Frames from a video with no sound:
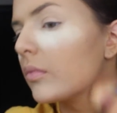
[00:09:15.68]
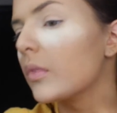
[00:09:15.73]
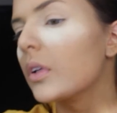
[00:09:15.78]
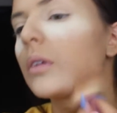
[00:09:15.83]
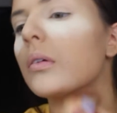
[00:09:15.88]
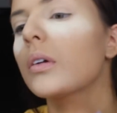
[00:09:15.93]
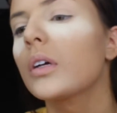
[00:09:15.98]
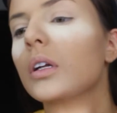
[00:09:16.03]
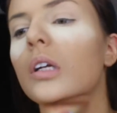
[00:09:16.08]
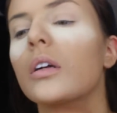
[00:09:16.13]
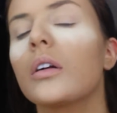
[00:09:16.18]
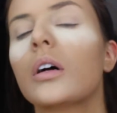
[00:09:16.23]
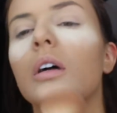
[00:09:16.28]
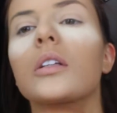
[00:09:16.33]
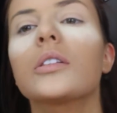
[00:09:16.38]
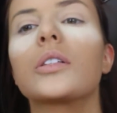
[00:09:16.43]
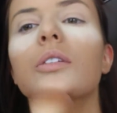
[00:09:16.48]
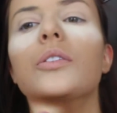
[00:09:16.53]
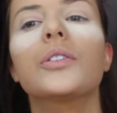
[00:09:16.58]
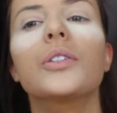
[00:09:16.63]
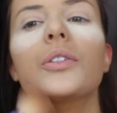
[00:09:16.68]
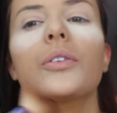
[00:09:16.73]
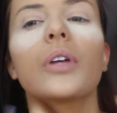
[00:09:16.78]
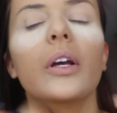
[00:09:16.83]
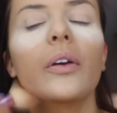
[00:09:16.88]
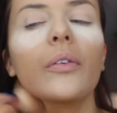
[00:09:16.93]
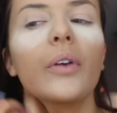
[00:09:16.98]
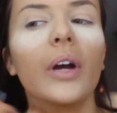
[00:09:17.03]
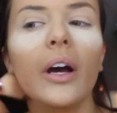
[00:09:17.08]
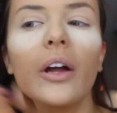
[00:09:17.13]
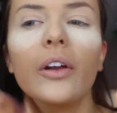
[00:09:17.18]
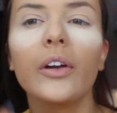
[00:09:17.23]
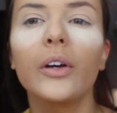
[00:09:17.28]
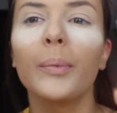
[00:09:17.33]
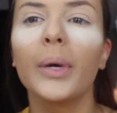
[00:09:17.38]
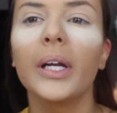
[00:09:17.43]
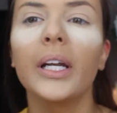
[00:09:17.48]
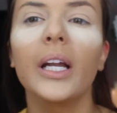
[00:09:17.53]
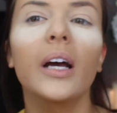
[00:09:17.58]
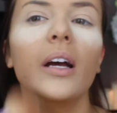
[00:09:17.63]
I'm gonna also do like right under
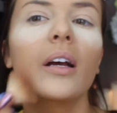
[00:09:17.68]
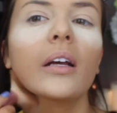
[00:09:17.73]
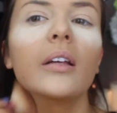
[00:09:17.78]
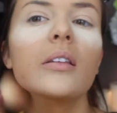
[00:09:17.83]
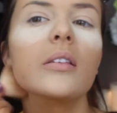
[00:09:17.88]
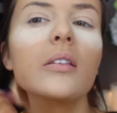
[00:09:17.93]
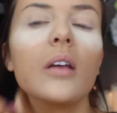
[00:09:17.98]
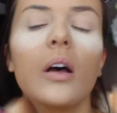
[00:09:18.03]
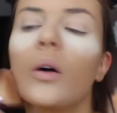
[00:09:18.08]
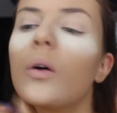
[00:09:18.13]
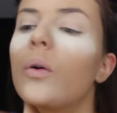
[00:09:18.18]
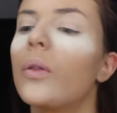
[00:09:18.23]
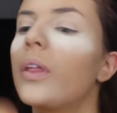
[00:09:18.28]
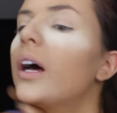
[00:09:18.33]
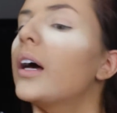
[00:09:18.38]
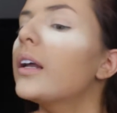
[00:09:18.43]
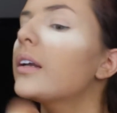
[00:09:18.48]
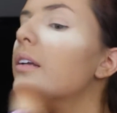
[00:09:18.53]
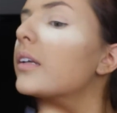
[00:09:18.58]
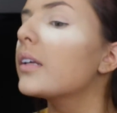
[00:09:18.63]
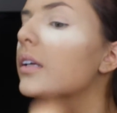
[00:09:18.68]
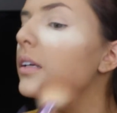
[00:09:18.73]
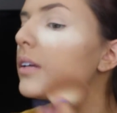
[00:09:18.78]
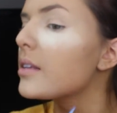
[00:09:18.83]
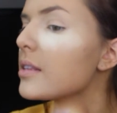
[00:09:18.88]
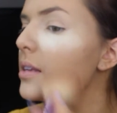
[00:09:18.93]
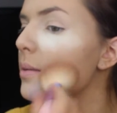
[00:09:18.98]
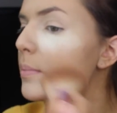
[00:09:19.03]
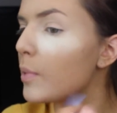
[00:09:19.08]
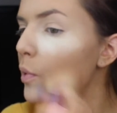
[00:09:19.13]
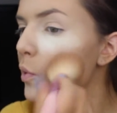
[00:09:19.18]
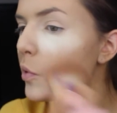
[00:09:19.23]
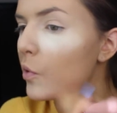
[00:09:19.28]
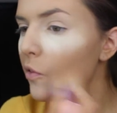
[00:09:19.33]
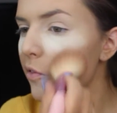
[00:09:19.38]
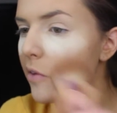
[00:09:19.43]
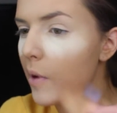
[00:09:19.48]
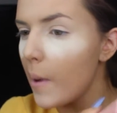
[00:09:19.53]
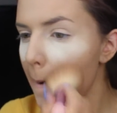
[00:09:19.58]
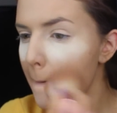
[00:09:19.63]
my neck so that doesn't move.